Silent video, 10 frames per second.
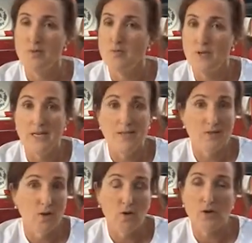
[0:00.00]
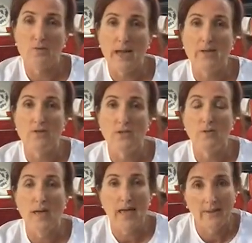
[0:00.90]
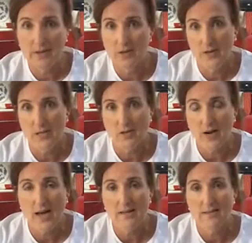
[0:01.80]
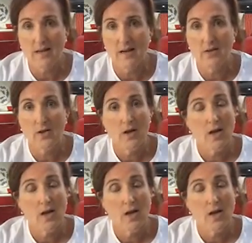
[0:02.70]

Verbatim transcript: Read all around you, anything you can get your hands on,